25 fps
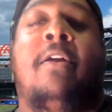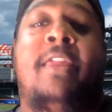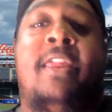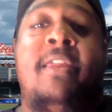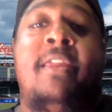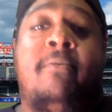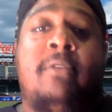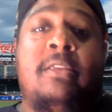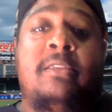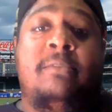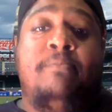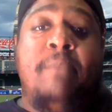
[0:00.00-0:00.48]
he
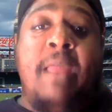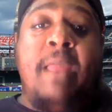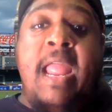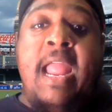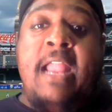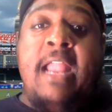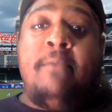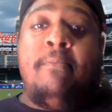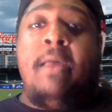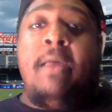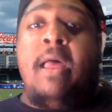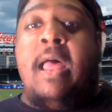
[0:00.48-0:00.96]
was
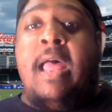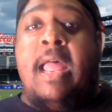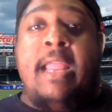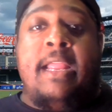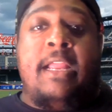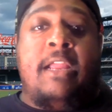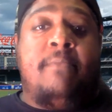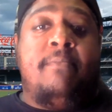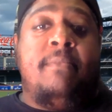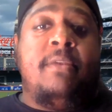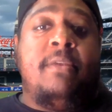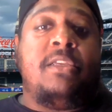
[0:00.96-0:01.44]
banned by
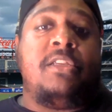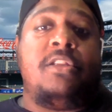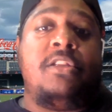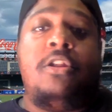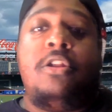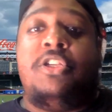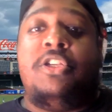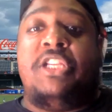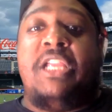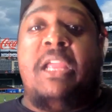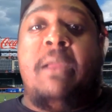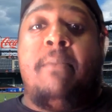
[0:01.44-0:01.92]
Commissioner
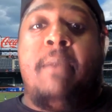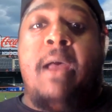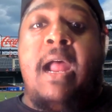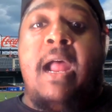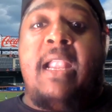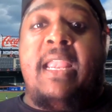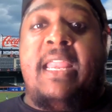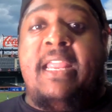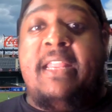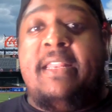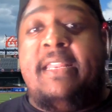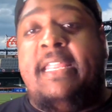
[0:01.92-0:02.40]

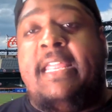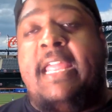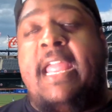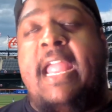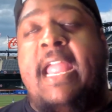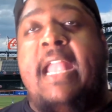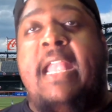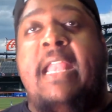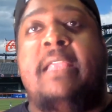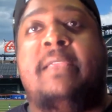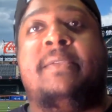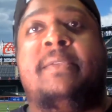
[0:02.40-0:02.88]
Giamatti in the
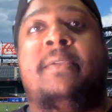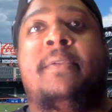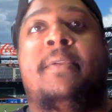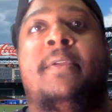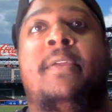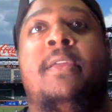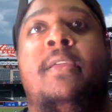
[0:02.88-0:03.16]
80s.